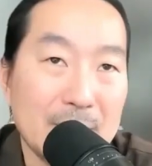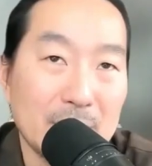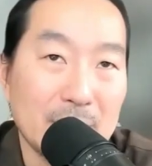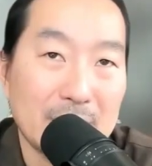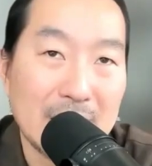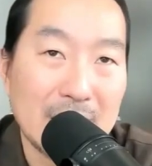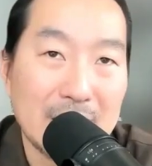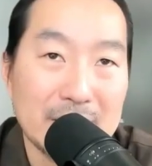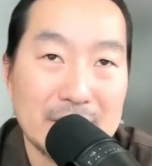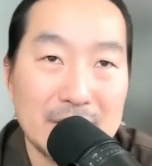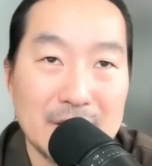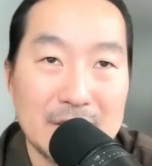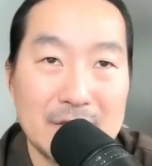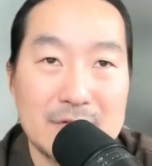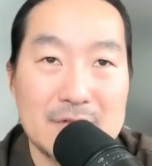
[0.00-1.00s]
I mean, look, I
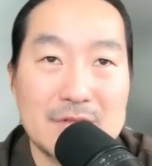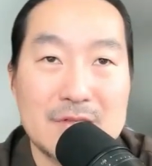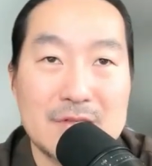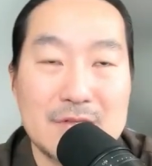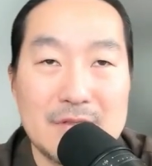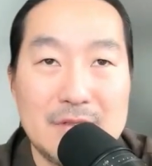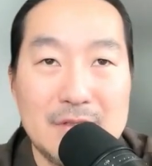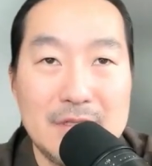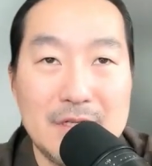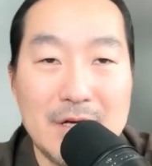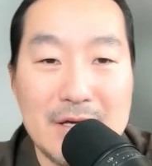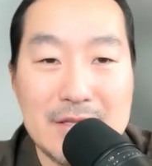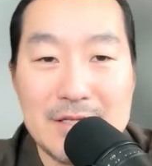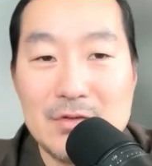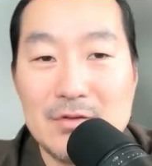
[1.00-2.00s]
think there's,
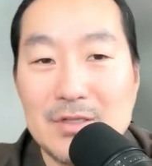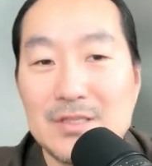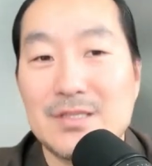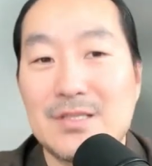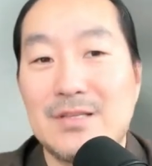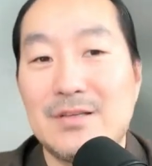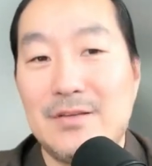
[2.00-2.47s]
I think you can